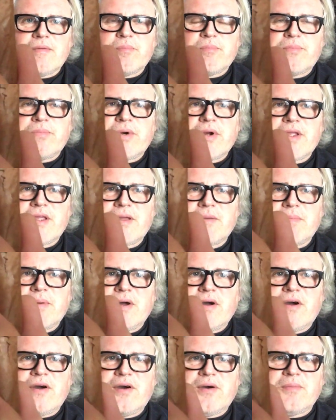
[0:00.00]
break
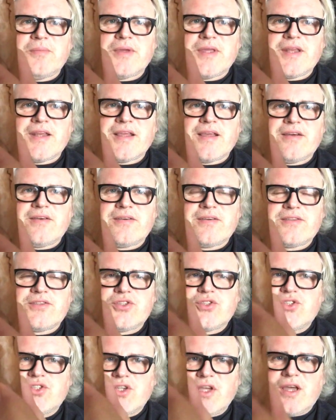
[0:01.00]
apart on me now,
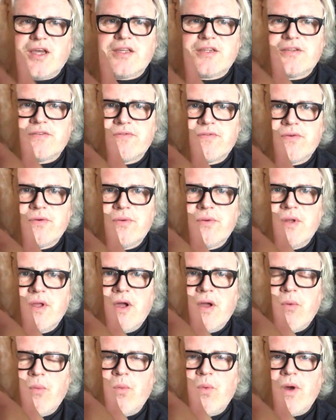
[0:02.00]
just through
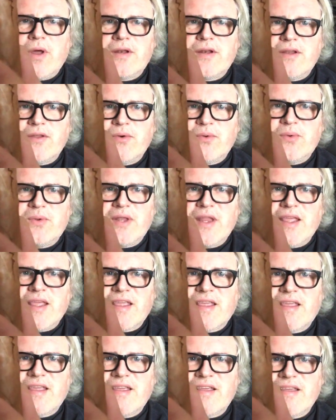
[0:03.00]
like one little nick,